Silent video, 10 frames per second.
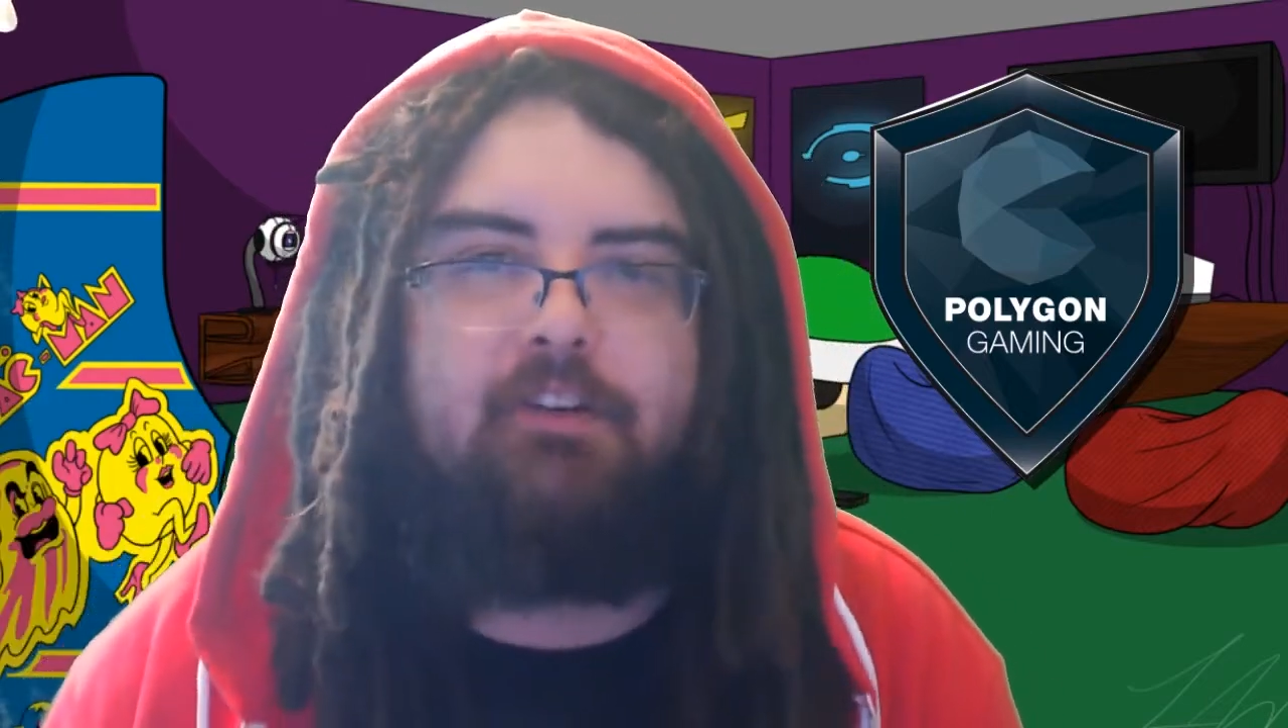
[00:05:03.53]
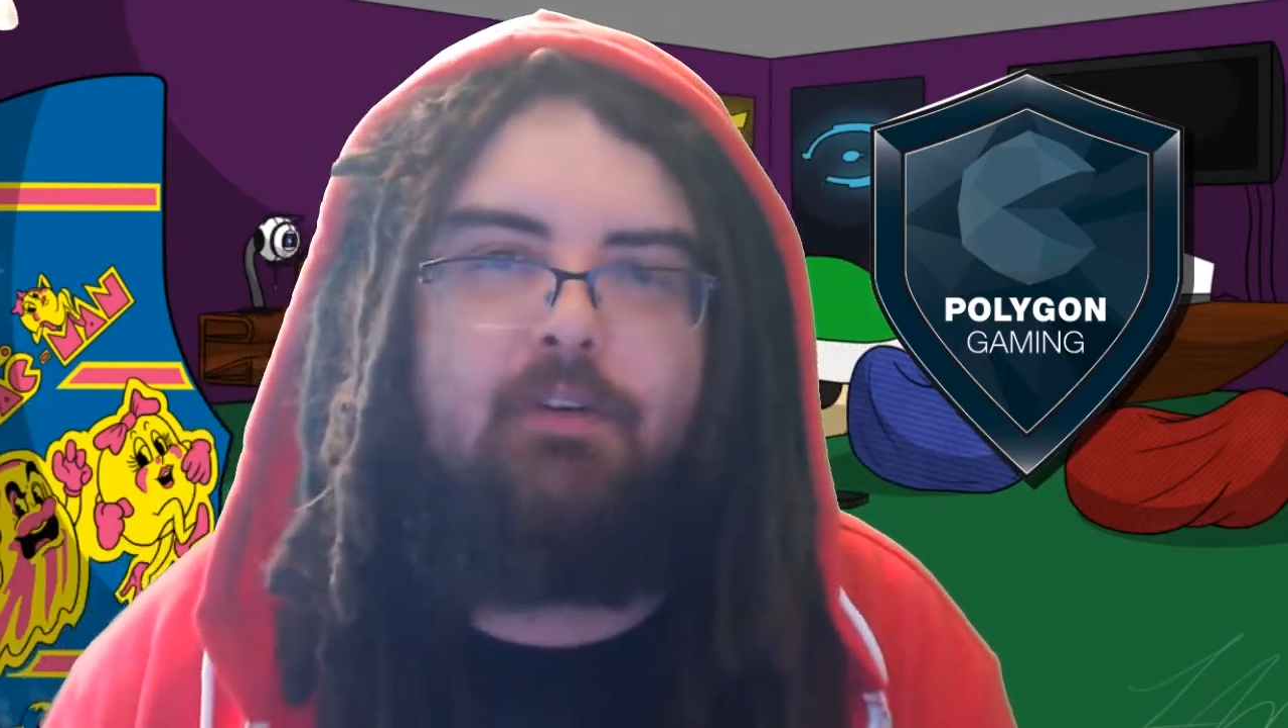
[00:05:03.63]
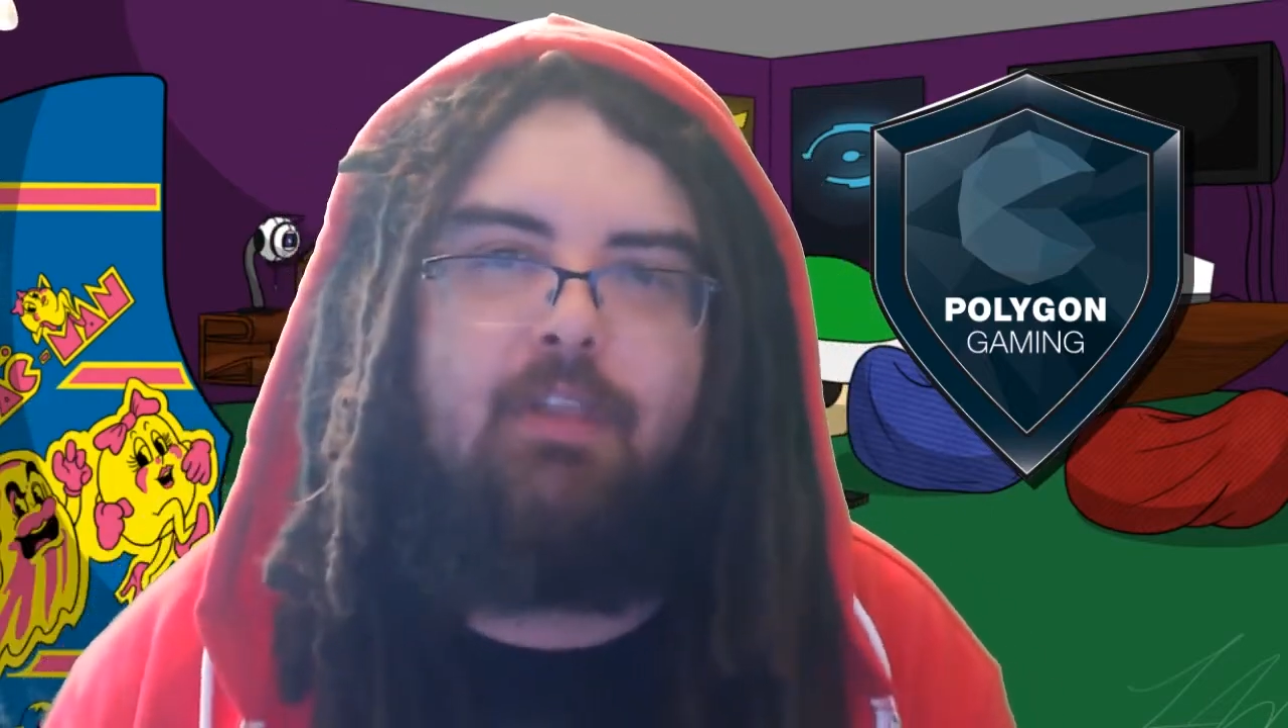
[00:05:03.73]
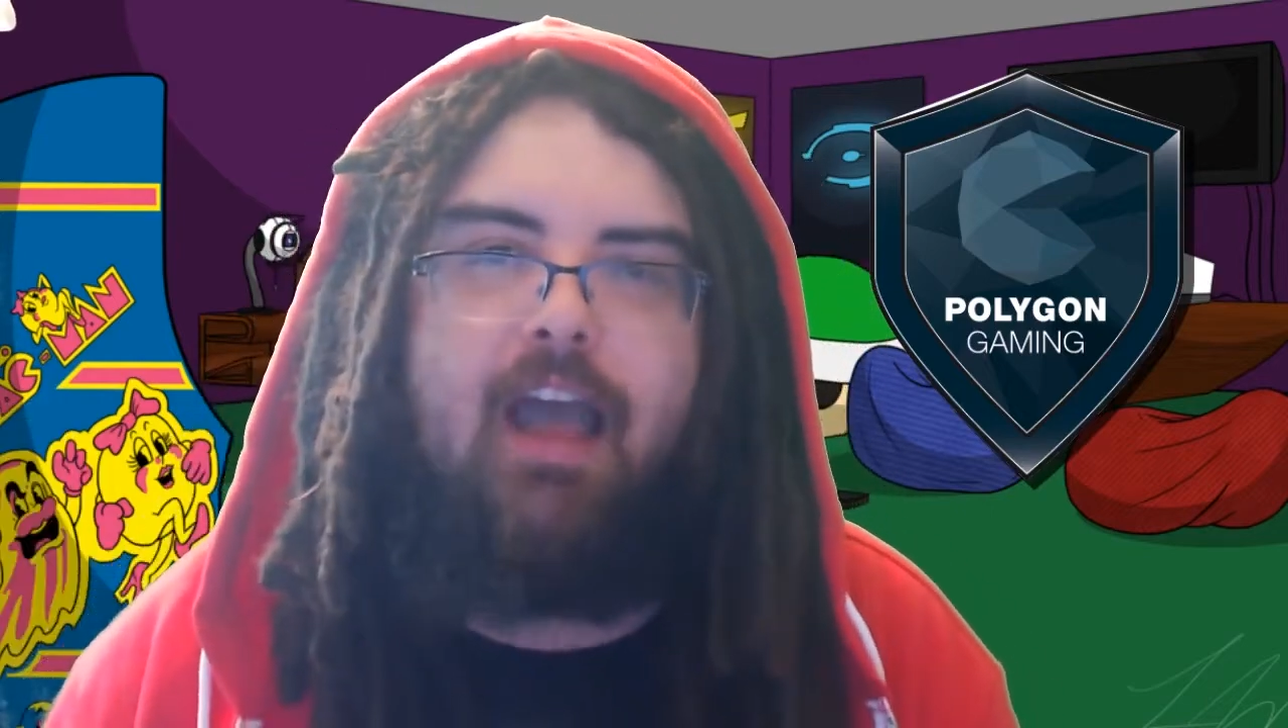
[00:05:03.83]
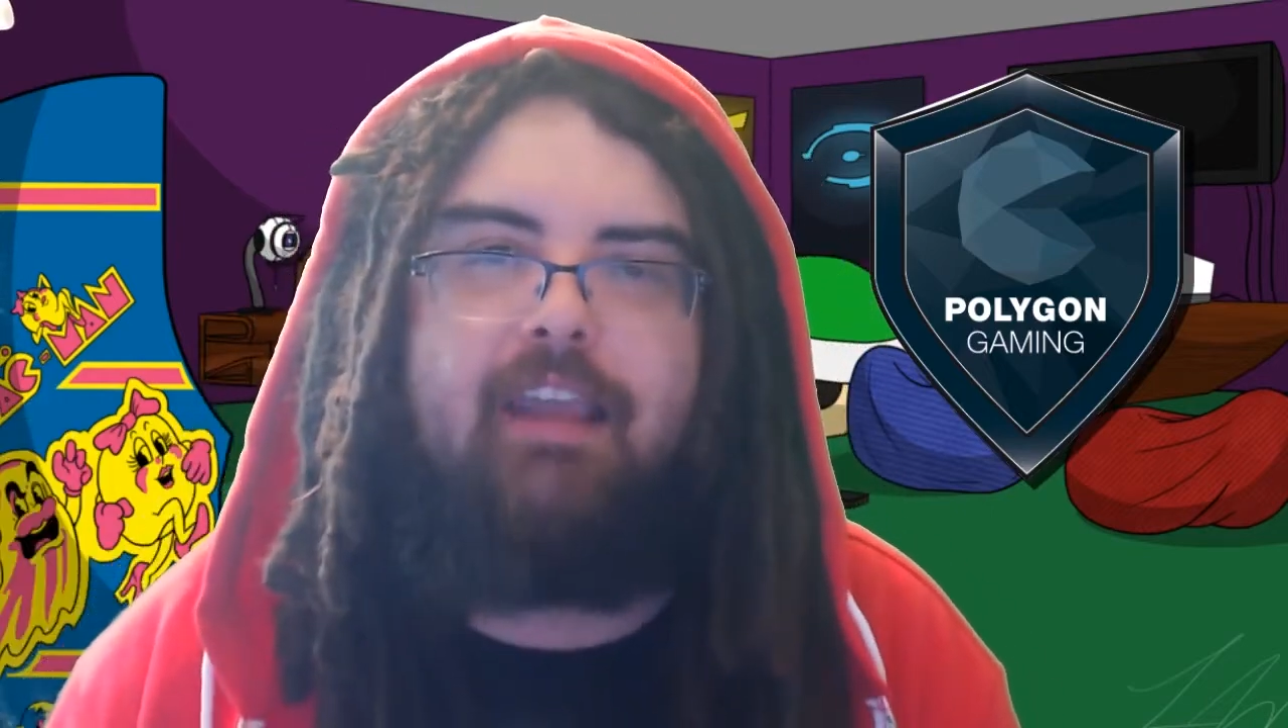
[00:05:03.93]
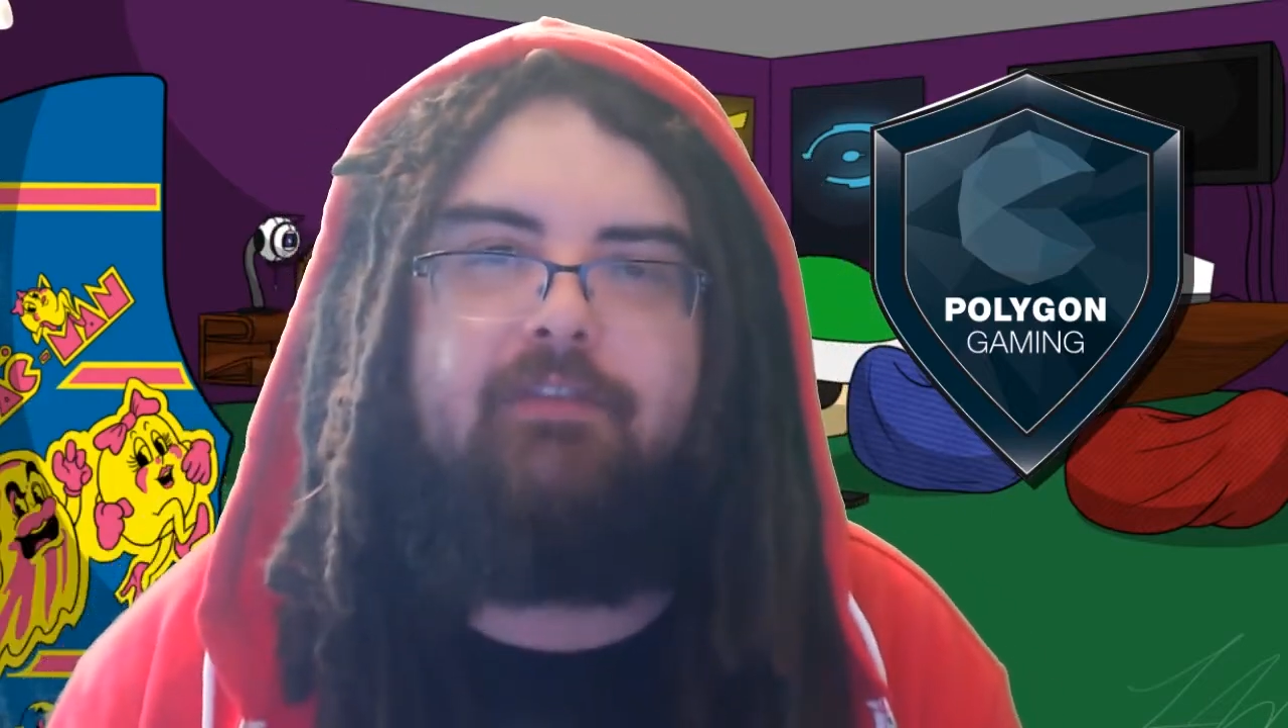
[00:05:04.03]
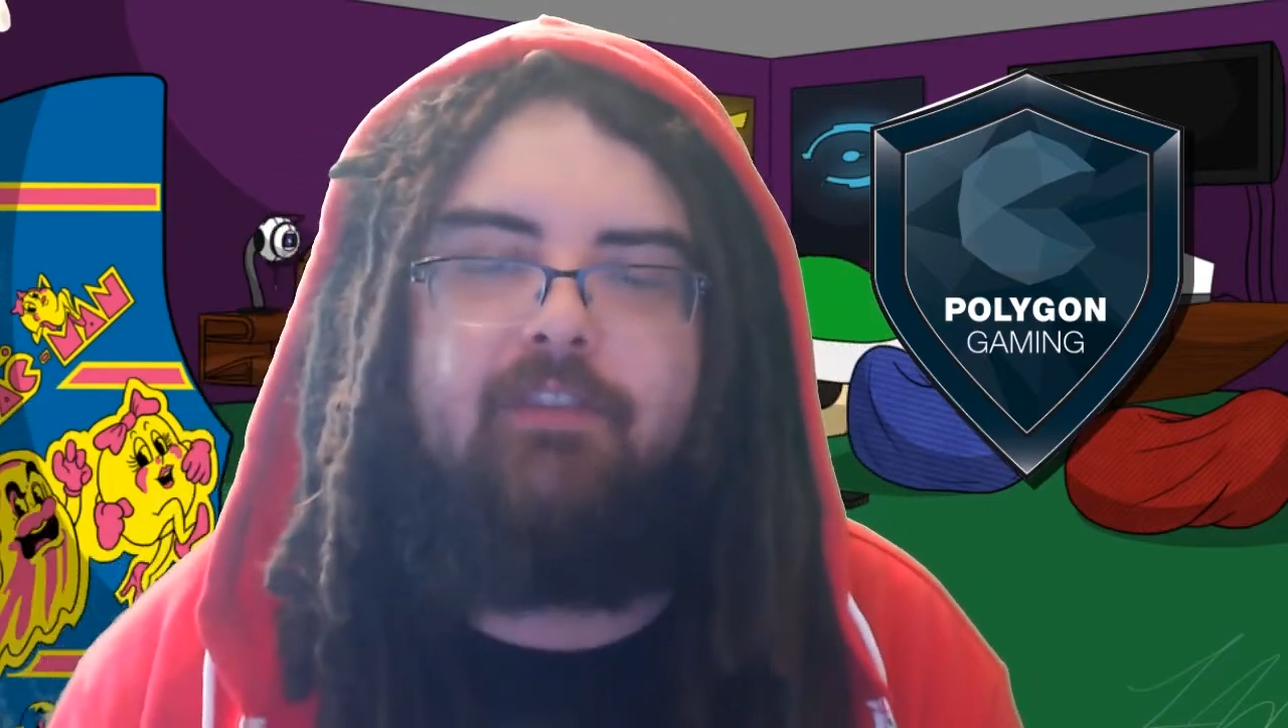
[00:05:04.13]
your life,